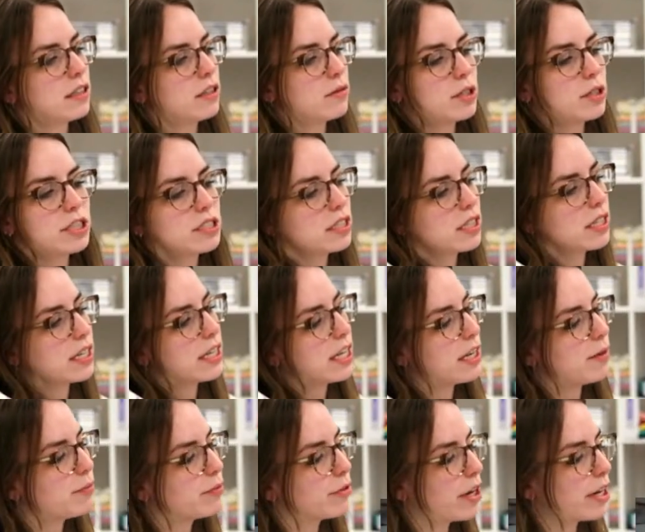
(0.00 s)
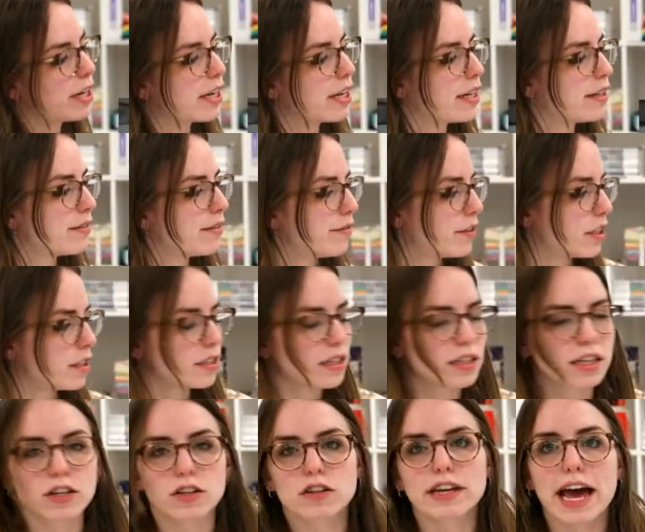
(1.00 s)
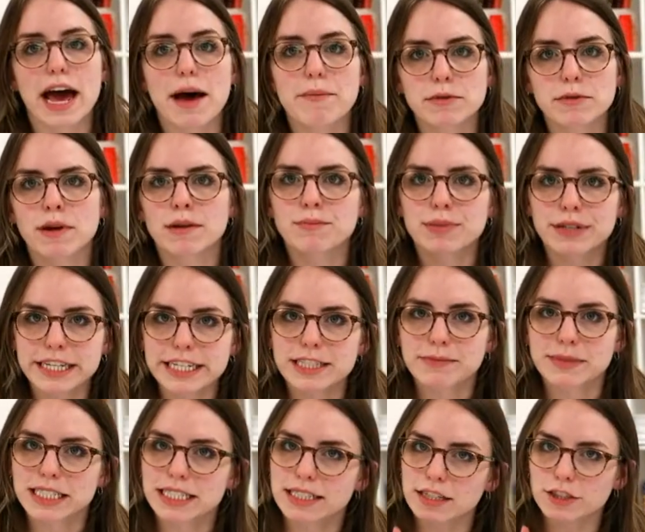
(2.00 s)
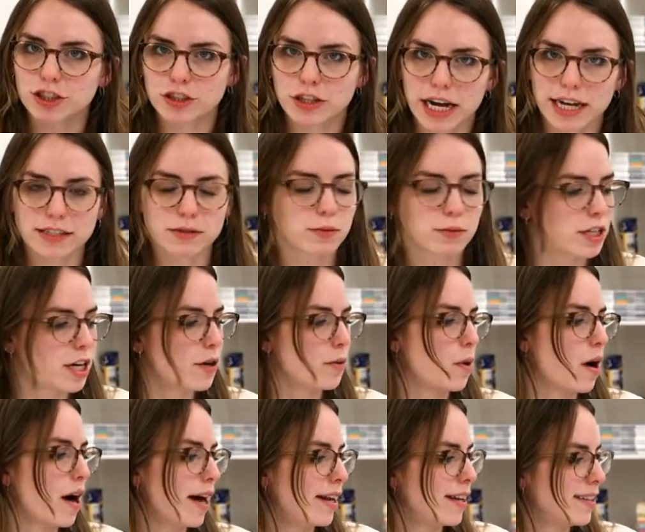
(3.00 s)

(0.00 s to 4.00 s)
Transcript: We're just gonna keep running it. If there's a little gap in my placement stitch, you guys will know why.